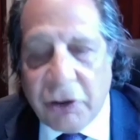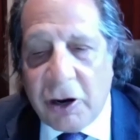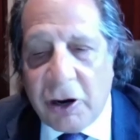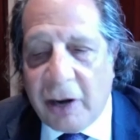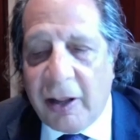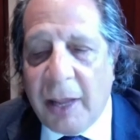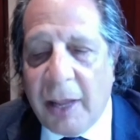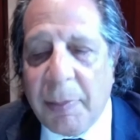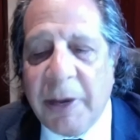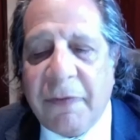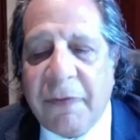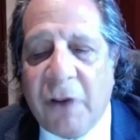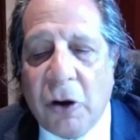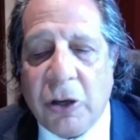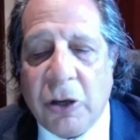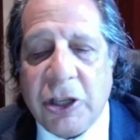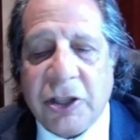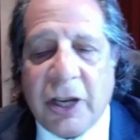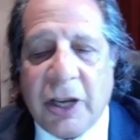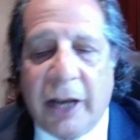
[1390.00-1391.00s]
Honor. Let me
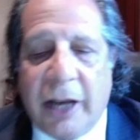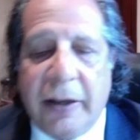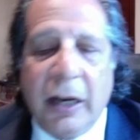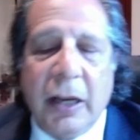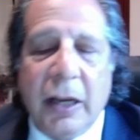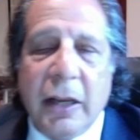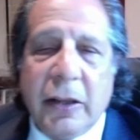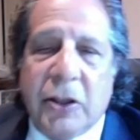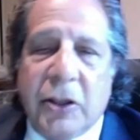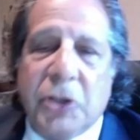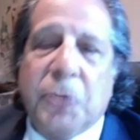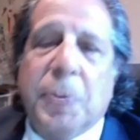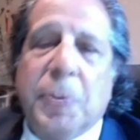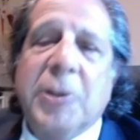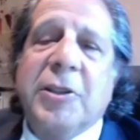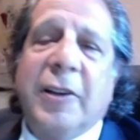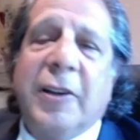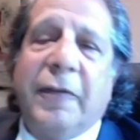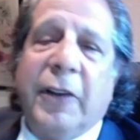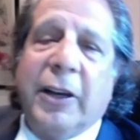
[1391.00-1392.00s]
focus on the
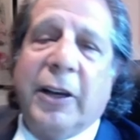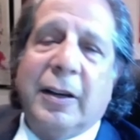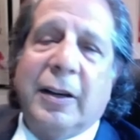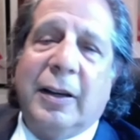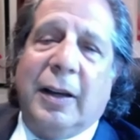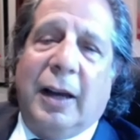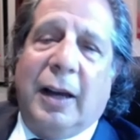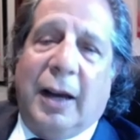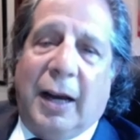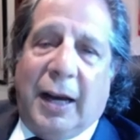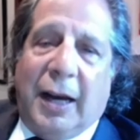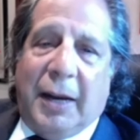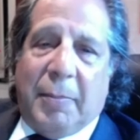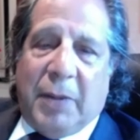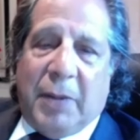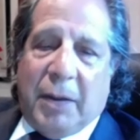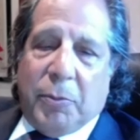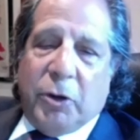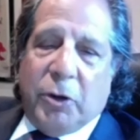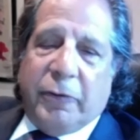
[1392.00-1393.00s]
specific.
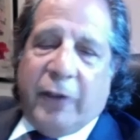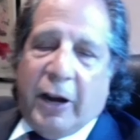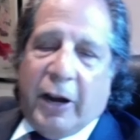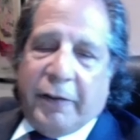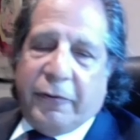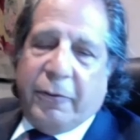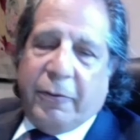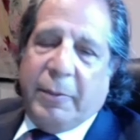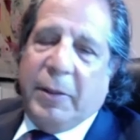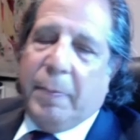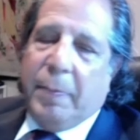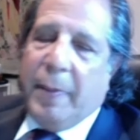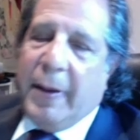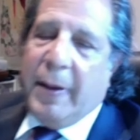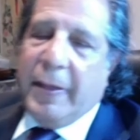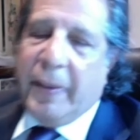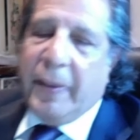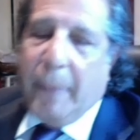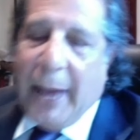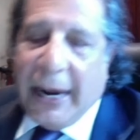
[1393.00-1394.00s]
I'll move on from
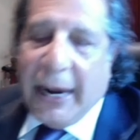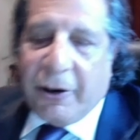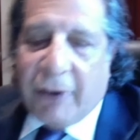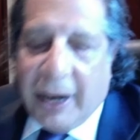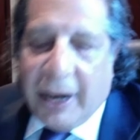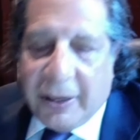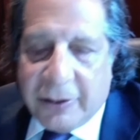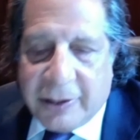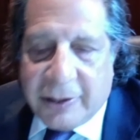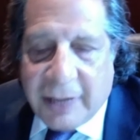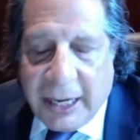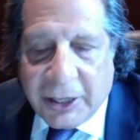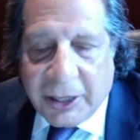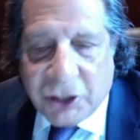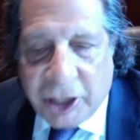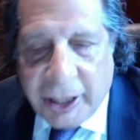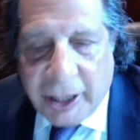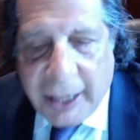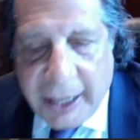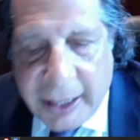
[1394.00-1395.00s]
the background
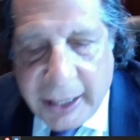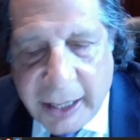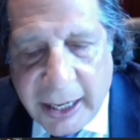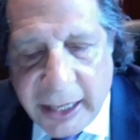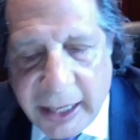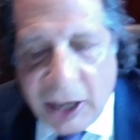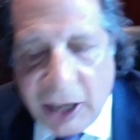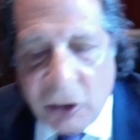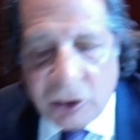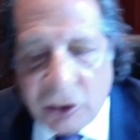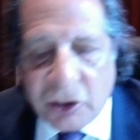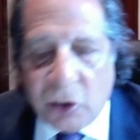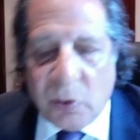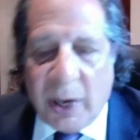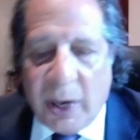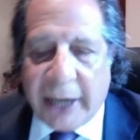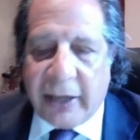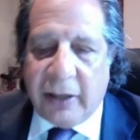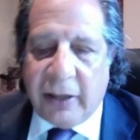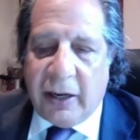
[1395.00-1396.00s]
section. And I also
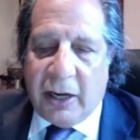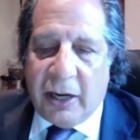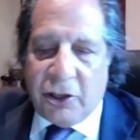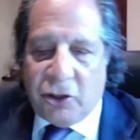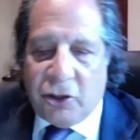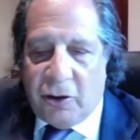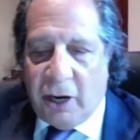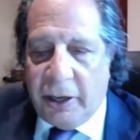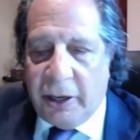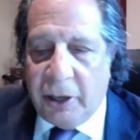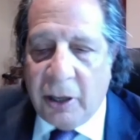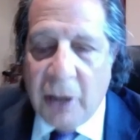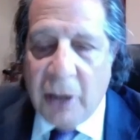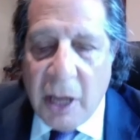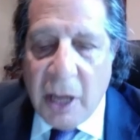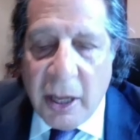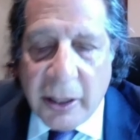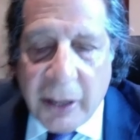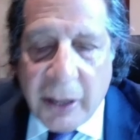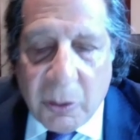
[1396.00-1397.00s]
recognize, Your Honor,
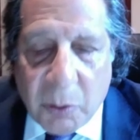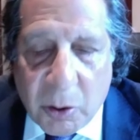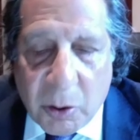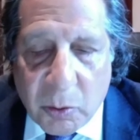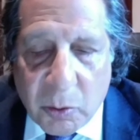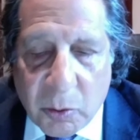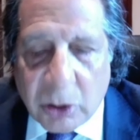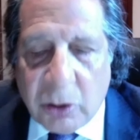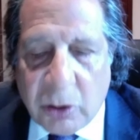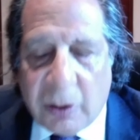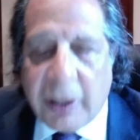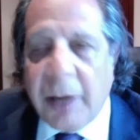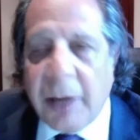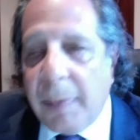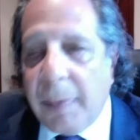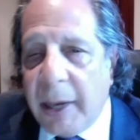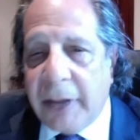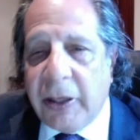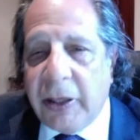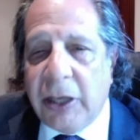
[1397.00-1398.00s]
that when we're talking
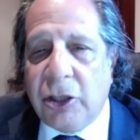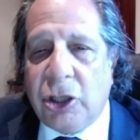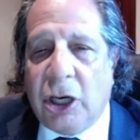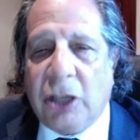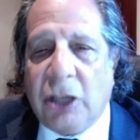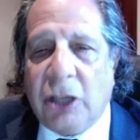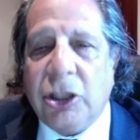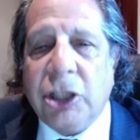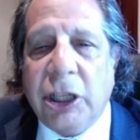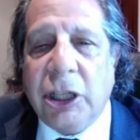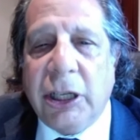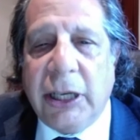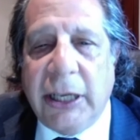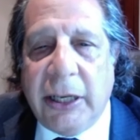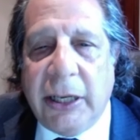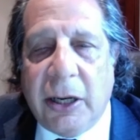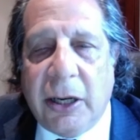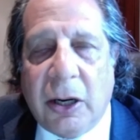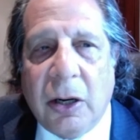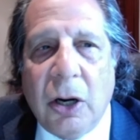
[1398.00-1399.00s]
about the injunction
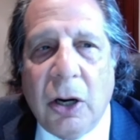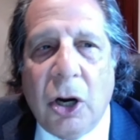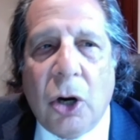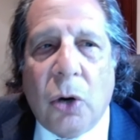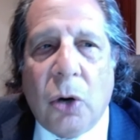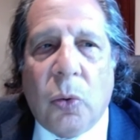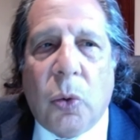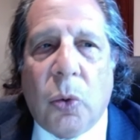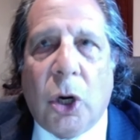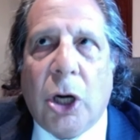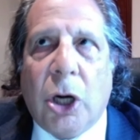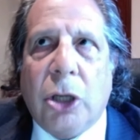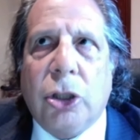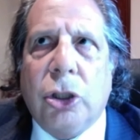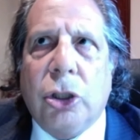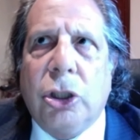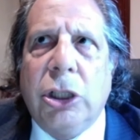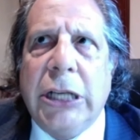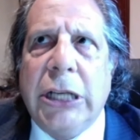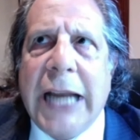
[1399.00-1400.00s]
here, we're
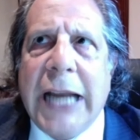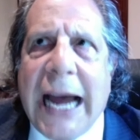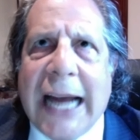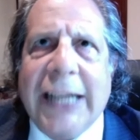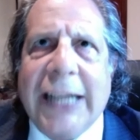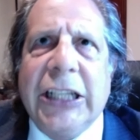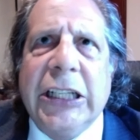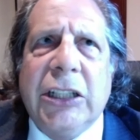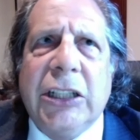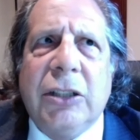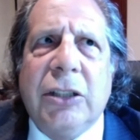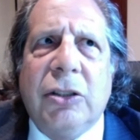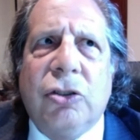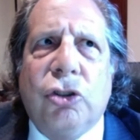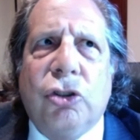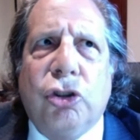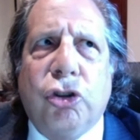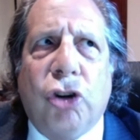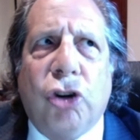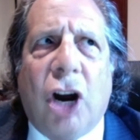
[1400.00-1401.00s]
not
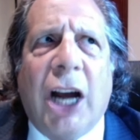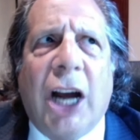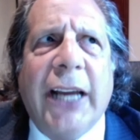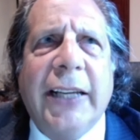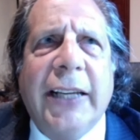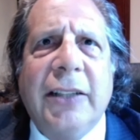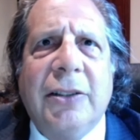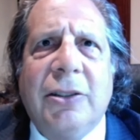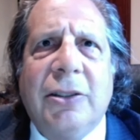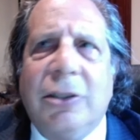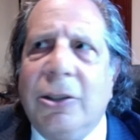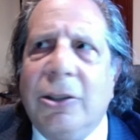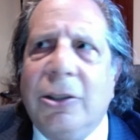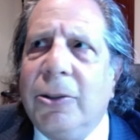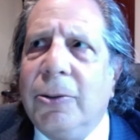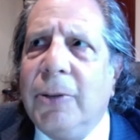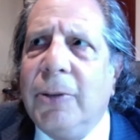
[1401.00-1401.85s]
trying to